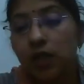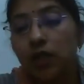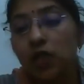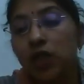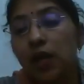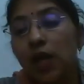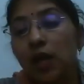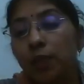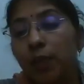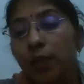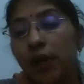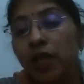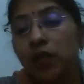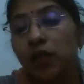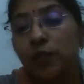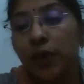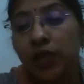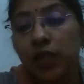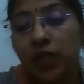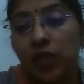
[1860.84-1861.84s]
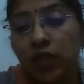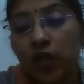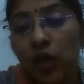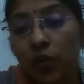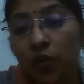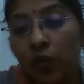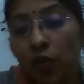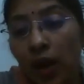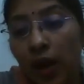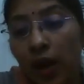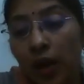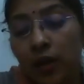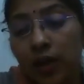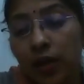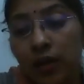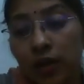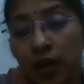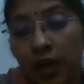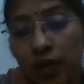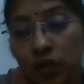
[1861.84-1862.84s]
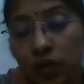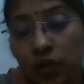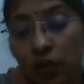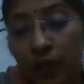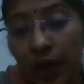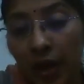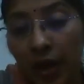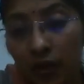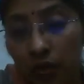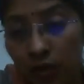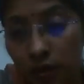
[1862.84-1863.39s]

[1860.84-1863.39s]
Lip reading: Surgical management is required in case of